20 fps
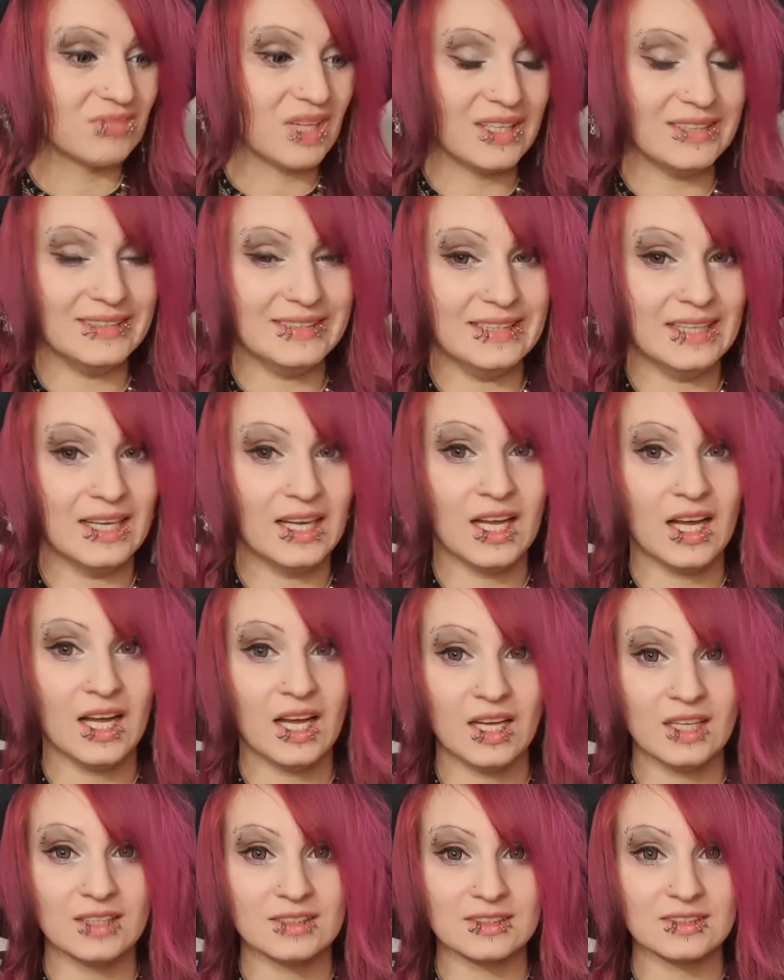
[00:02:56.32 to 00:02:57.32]

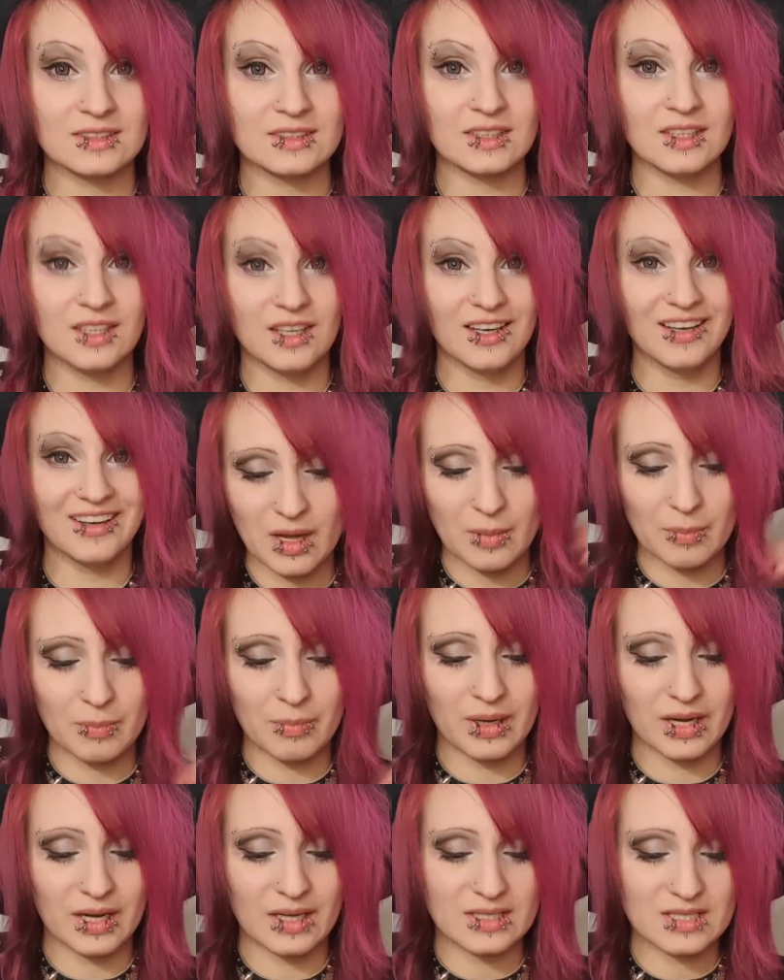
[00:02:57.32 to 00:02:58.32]
yes.
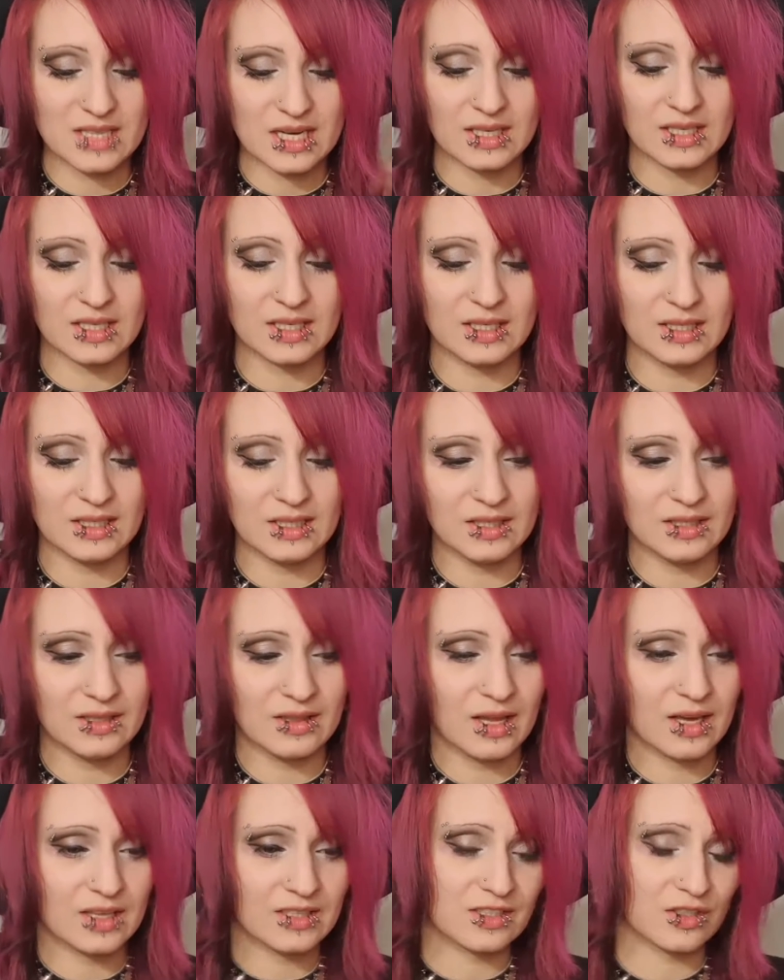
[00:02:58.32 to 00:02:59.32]
But technically
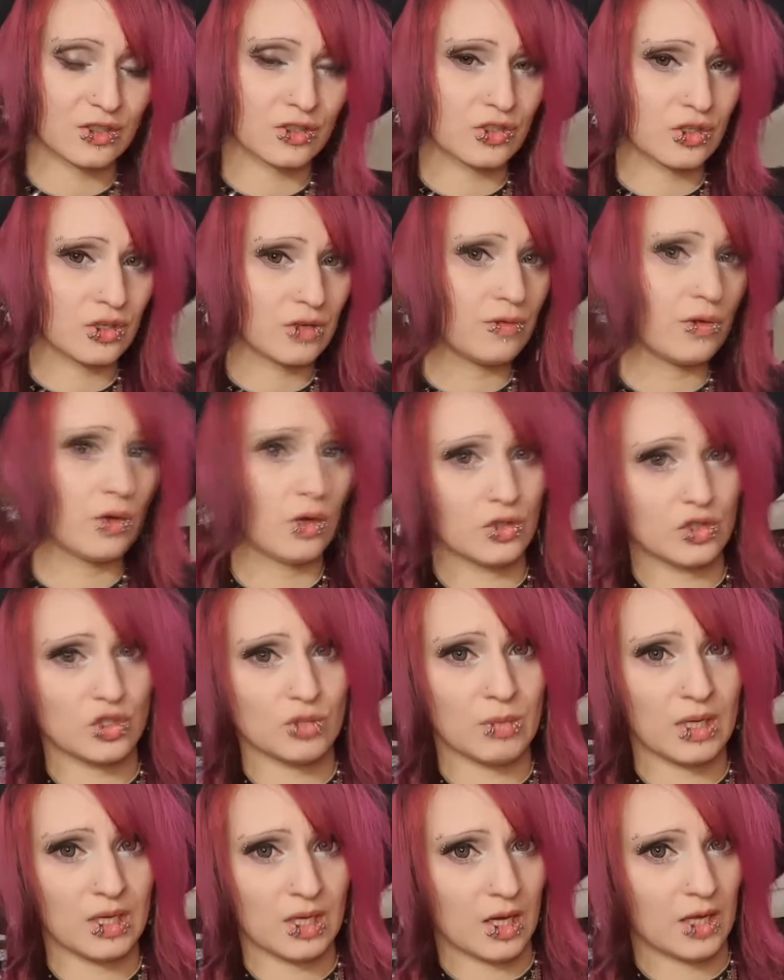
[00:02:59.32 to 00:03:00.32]
there's also, if you go to
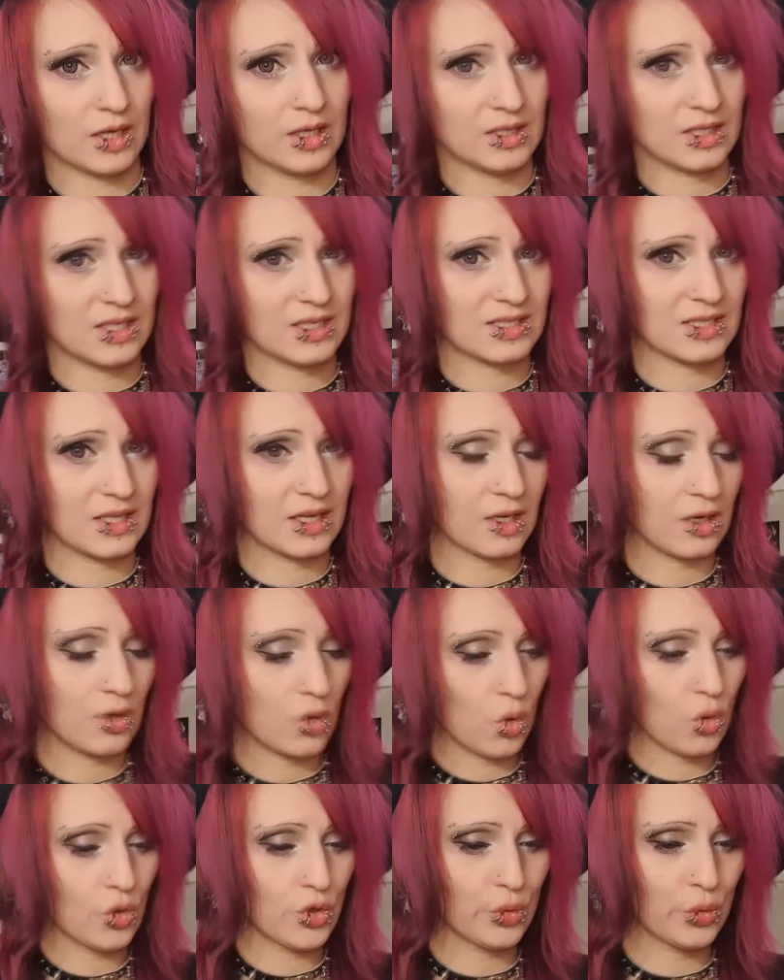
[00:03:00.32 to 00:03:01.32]
Mercari, there's like,
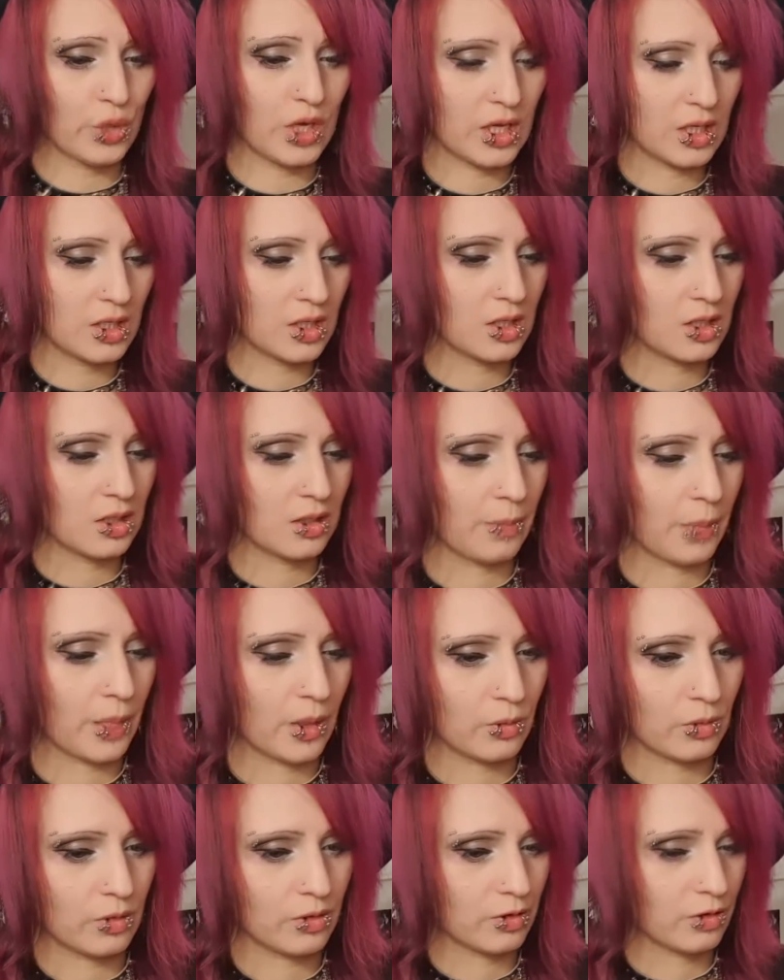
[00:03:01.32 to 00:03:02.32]
you can
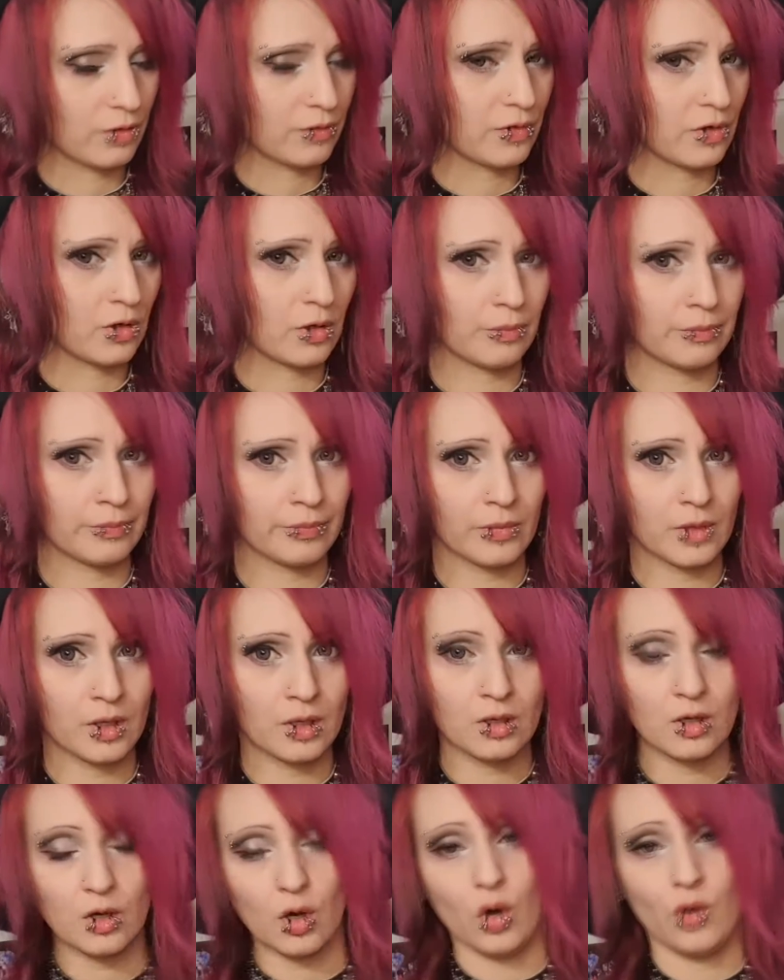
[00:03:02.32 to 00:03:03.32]
order from
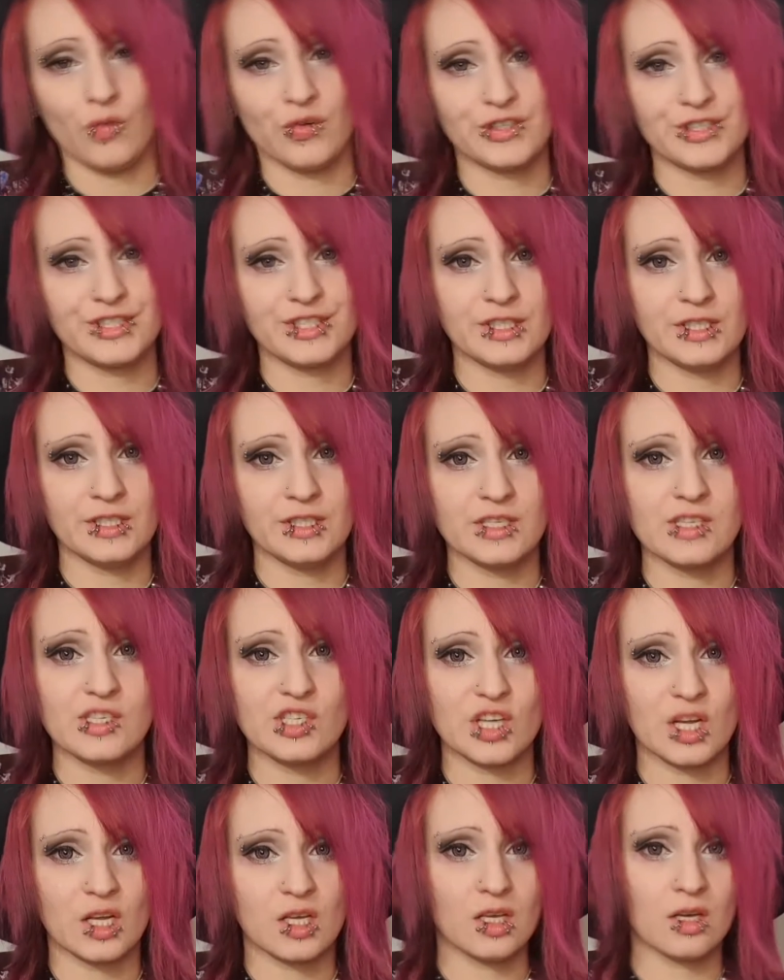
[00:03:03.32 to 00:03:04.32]
overseas,
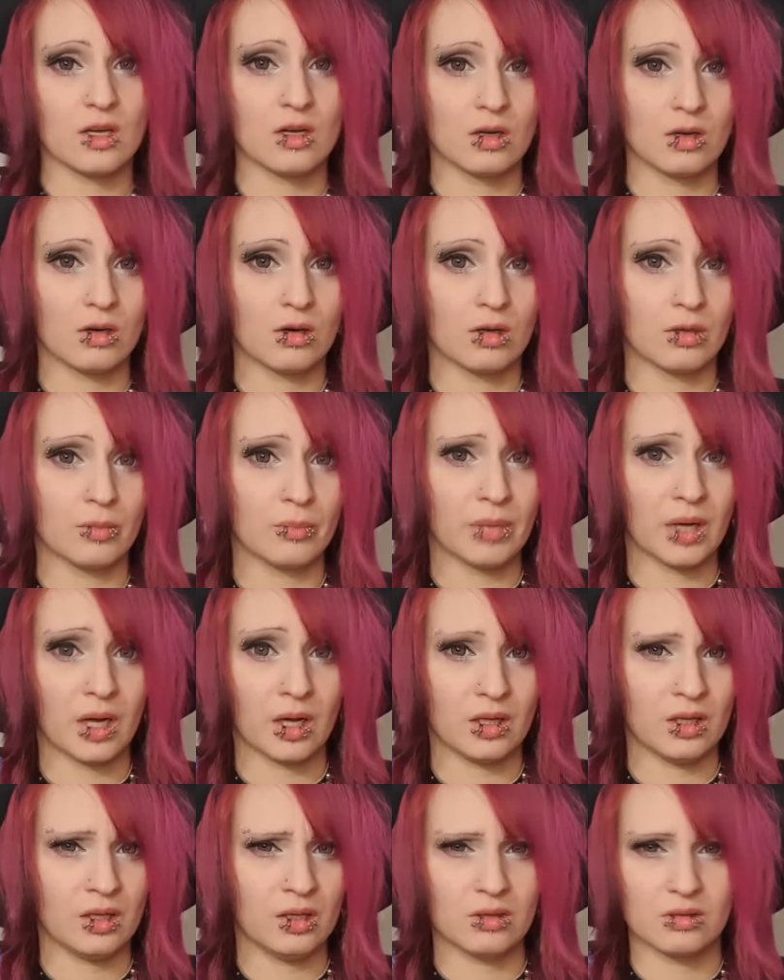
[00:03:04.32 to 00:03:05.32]
check here on
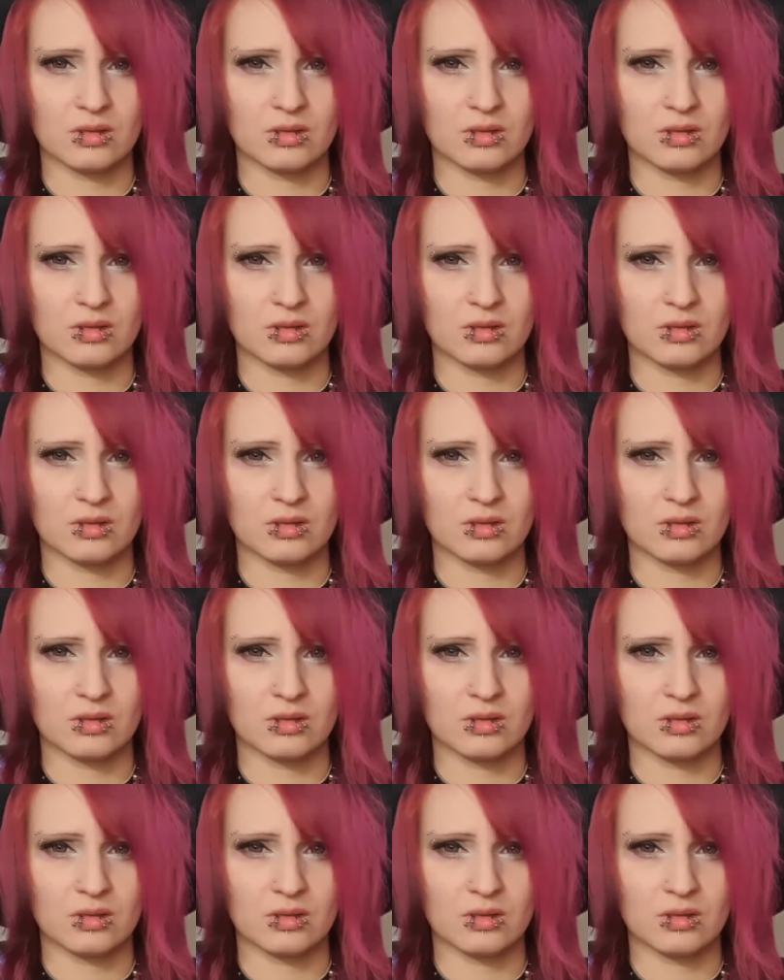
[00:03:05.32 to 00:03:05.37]
Bai or